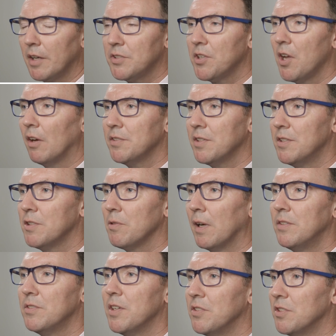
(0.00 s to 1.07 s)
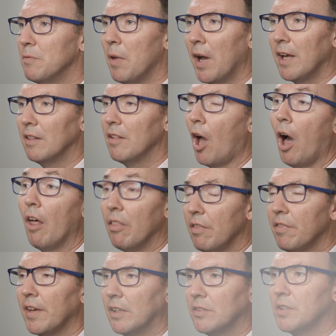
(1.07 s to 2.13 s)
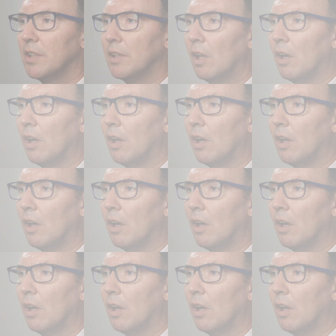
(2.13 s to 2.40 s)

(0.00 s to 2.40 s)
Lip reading: I started to anticipate that other things